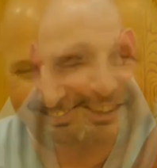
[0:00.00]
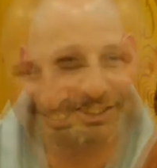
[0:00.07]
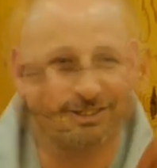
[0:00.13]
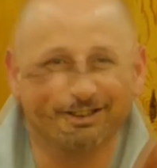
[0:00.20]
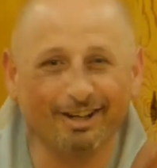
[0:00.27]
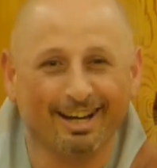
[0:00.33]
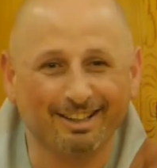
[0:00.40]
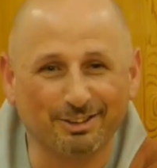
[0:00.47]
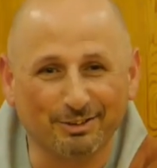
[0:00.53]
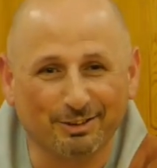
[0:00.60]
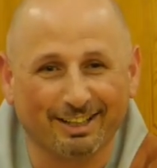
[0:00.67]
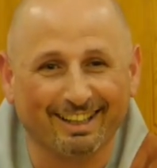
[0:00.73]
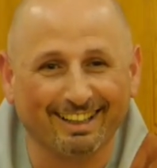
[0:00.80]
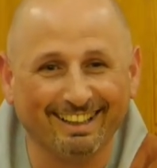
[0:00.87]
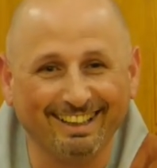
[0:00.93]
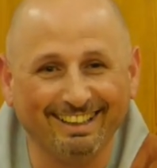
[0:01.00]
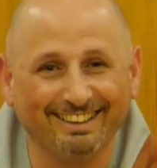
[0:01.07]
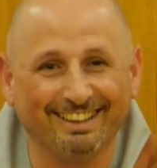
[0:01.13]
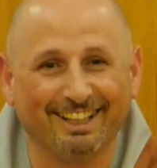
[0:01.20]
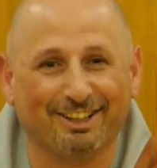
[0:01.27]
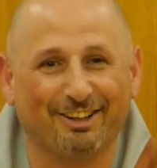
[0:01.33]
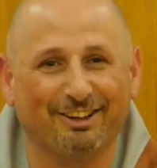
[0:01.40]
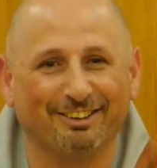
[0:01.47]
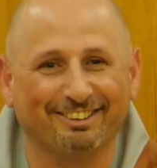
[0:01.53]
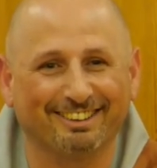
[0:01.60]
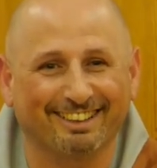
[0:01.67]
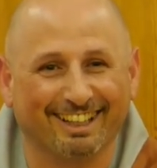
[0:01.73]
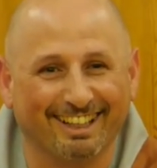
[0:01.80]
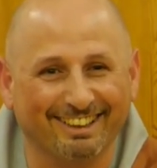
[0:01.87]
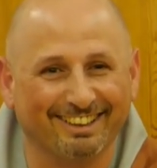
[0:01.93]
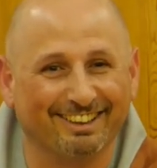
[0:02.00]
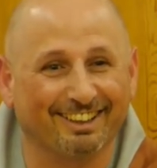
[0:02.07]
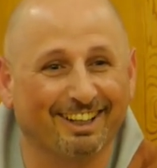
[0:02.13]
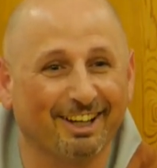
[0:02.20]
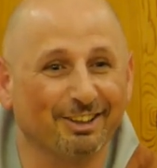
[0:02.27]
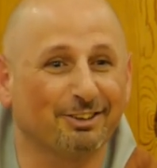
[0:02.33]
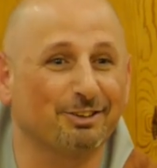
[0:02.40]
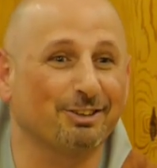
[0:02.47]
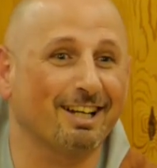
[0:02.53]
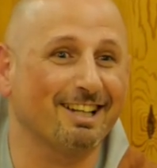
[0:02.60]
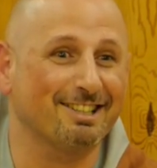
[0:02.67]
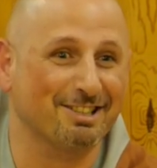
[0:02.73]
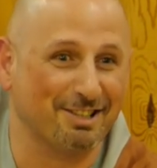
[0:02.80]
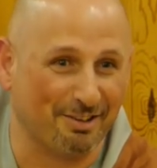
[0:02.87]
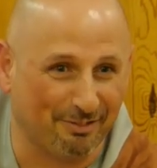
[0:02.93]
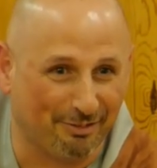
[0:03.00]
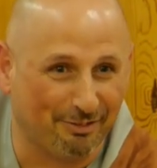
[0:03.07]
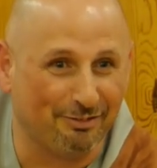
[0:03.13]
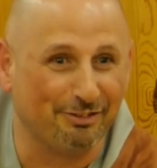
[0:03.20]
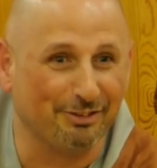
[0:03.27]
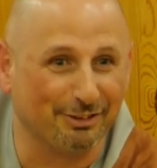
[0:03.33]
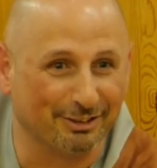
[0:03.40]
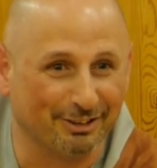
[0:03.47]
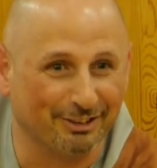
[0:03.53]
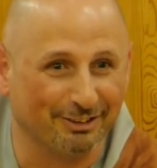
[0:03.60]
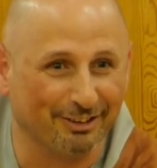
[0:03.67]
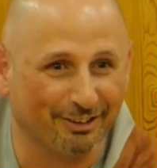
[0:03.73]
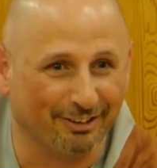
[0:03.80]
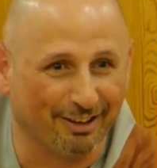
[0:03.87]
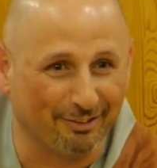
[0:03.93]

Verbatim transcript: So I had to clean the container to get some food, you know.